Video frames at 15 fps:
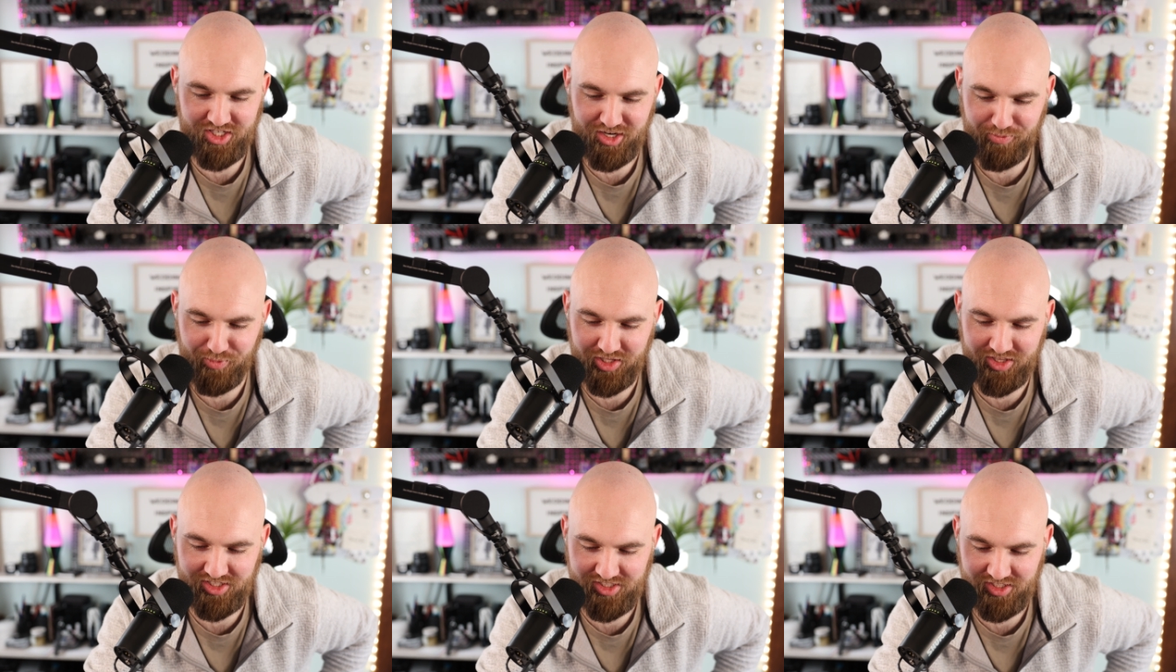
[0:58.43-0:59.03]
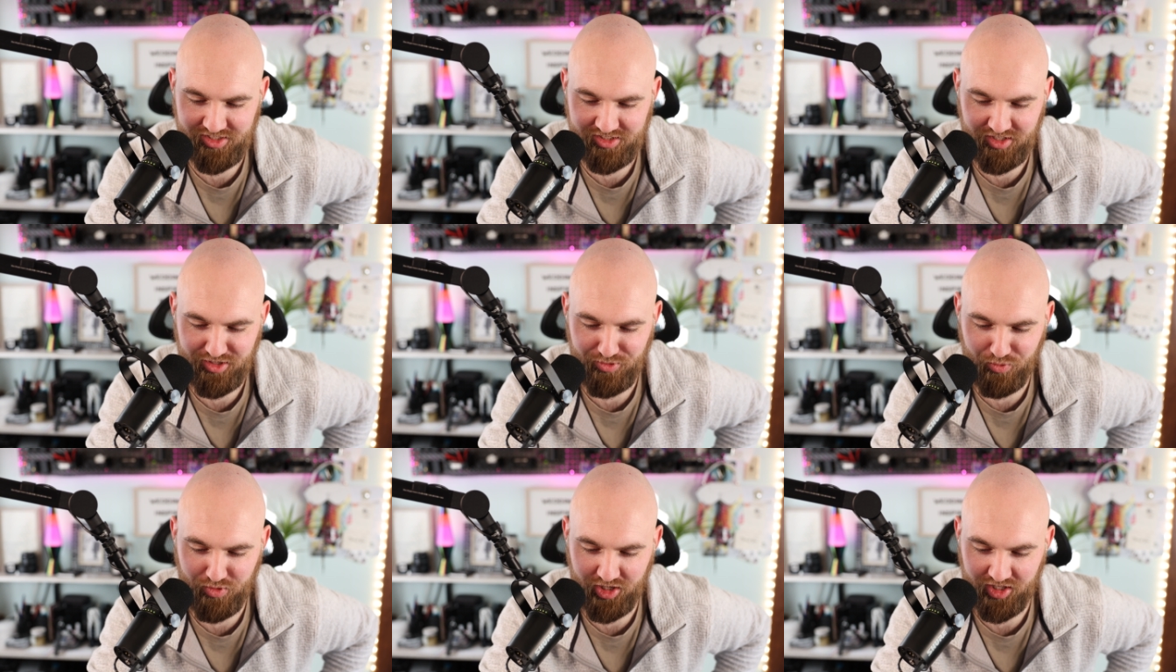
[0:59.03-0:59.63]
I bet this isn't
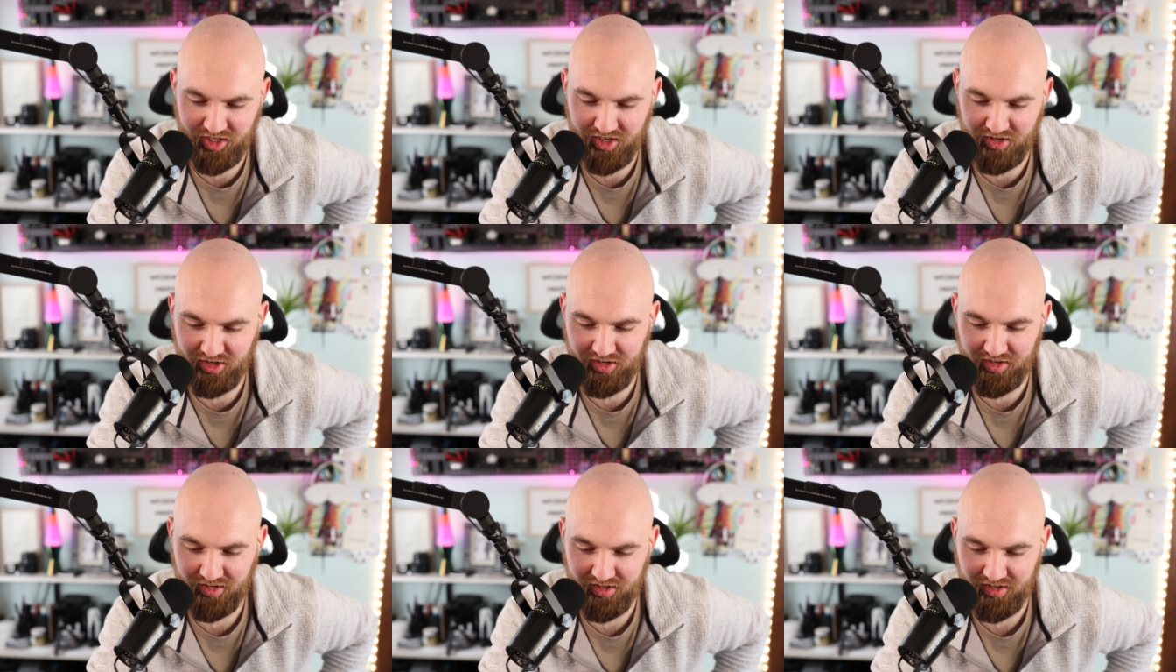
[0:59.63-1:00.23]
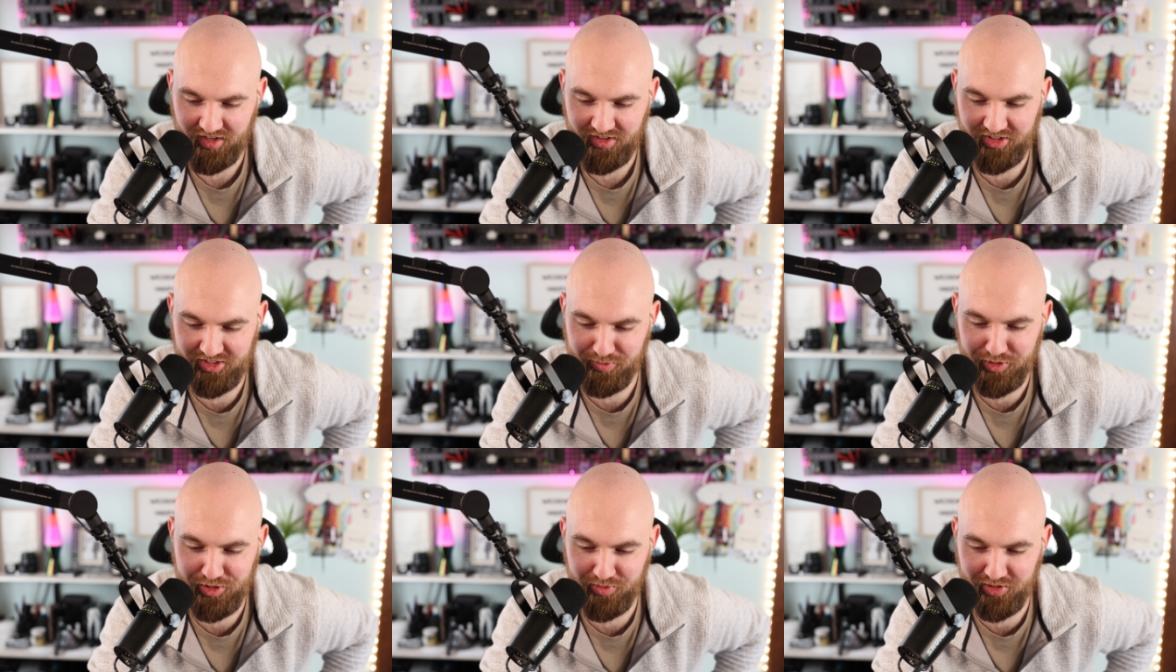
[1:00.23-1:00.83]
gonna work at all. There's
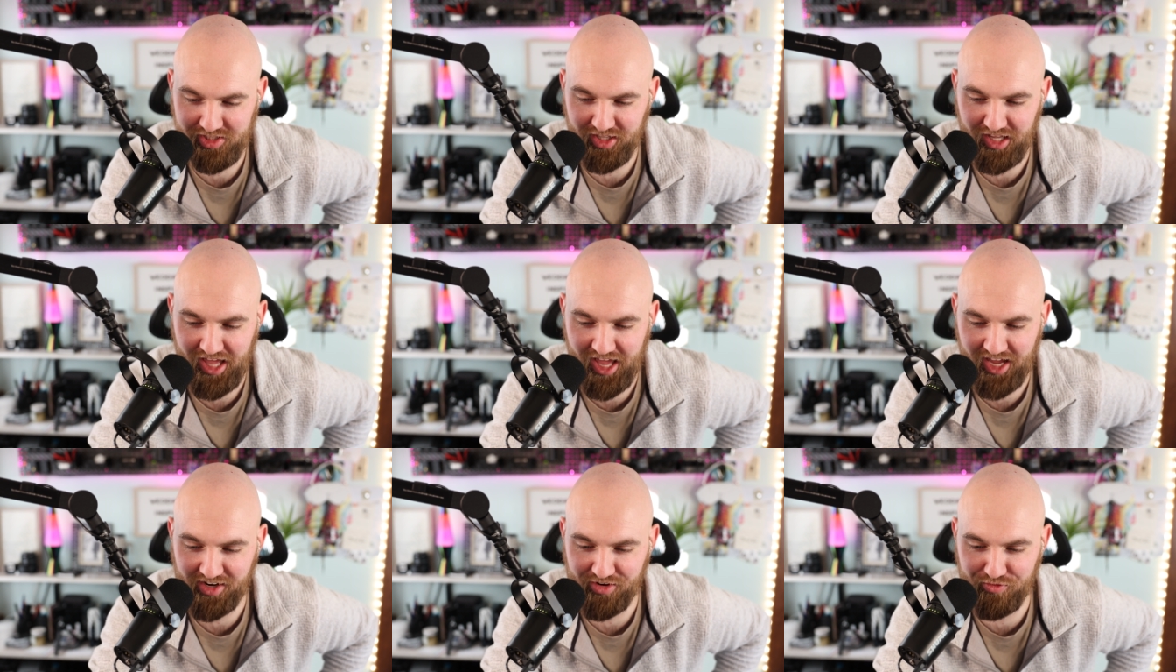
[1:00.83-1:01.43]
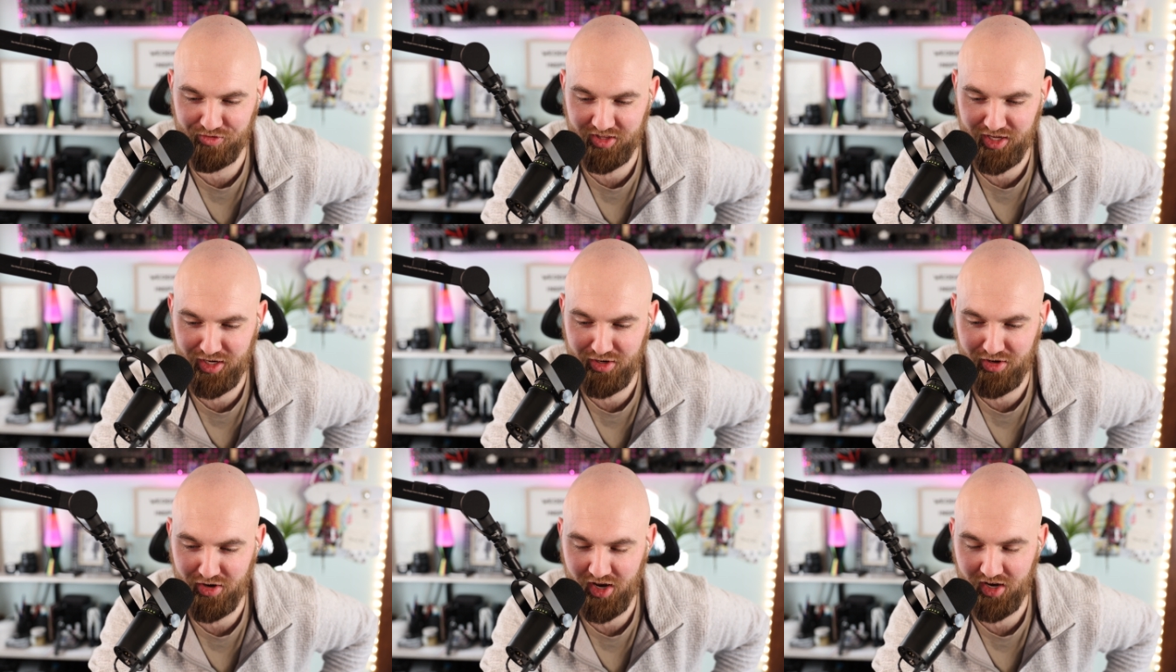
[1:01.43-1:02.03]
gonna be too much let's, lag let's over try. the
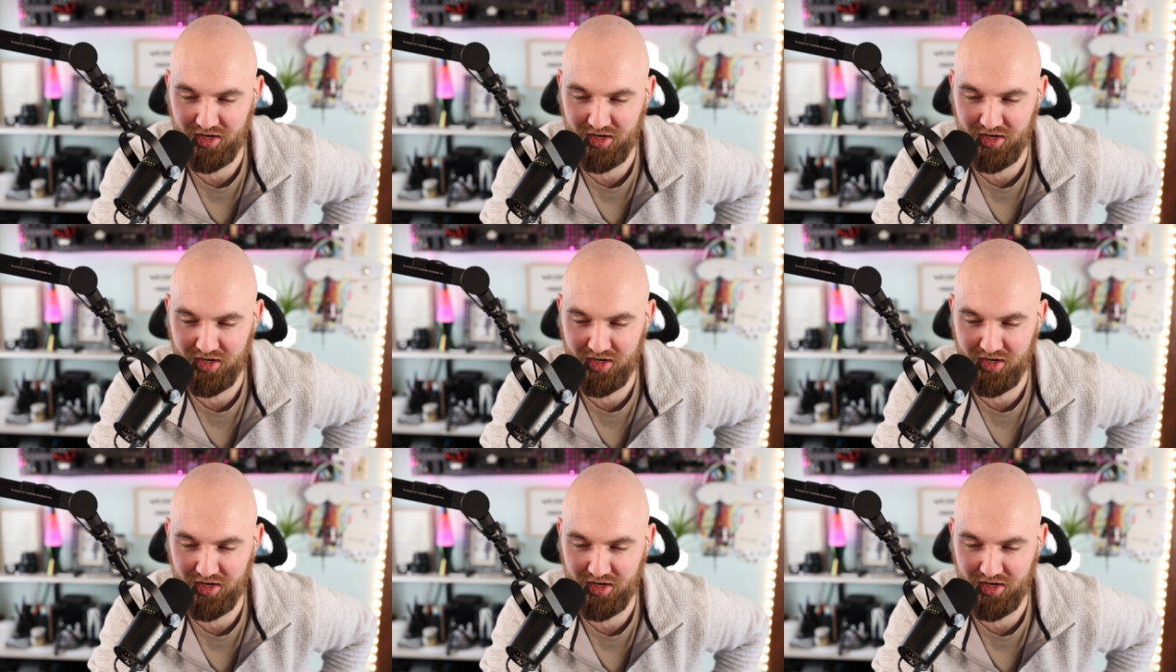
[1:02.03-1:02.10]
internet.